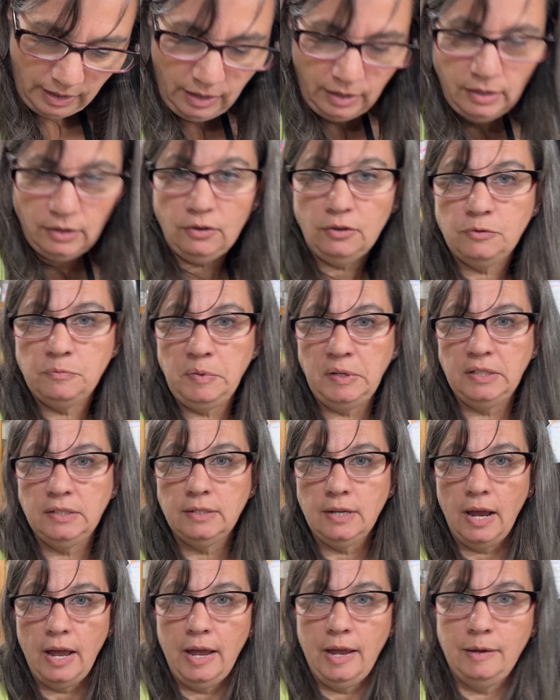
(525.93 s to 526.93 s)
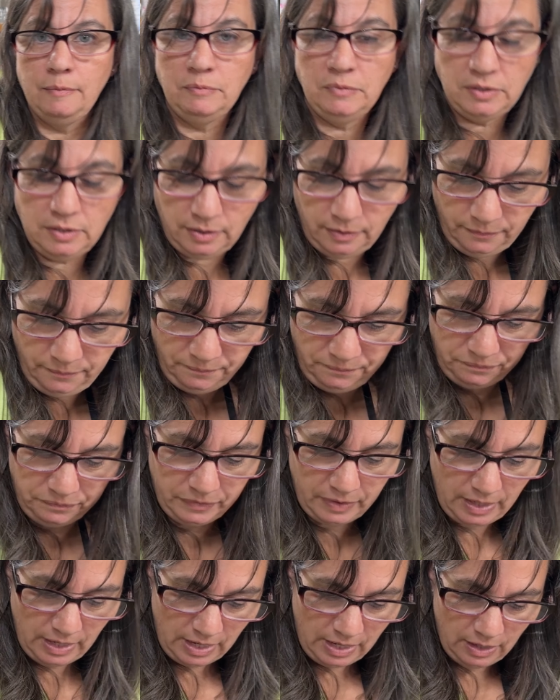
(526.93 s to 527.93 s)
There has been times
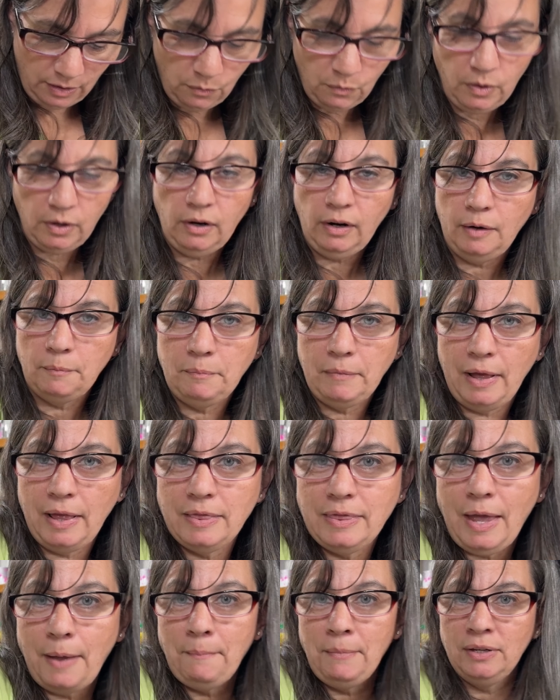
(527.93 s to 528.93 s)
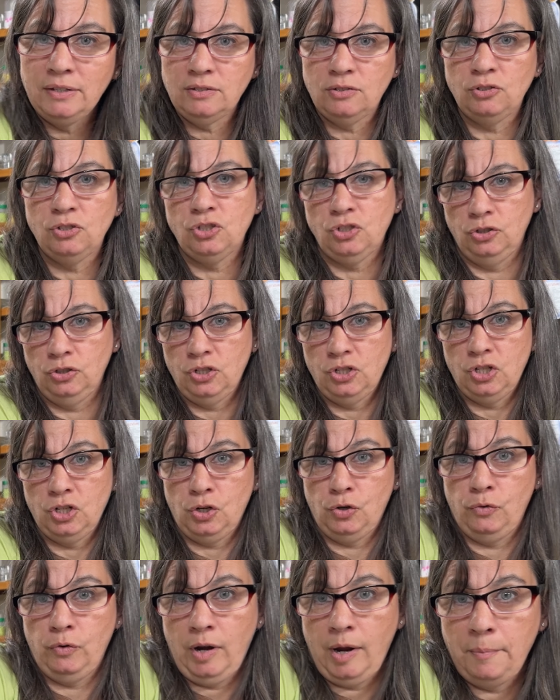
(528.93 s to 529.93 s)
where my, that muscle starts to
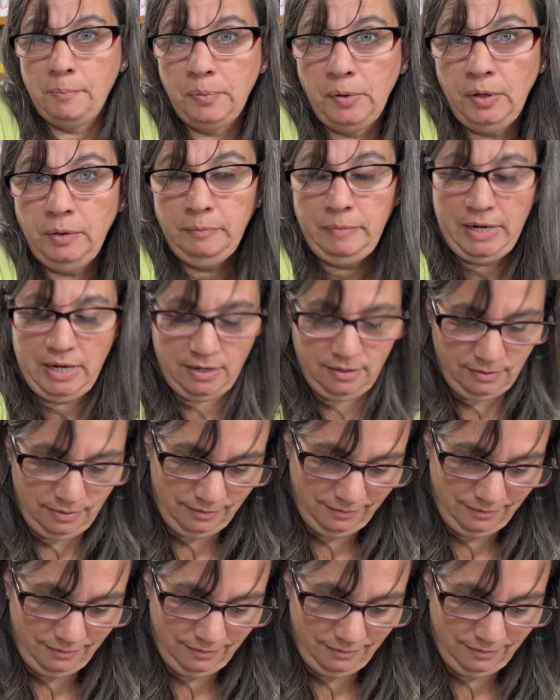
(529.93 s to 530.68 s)
cramp on me.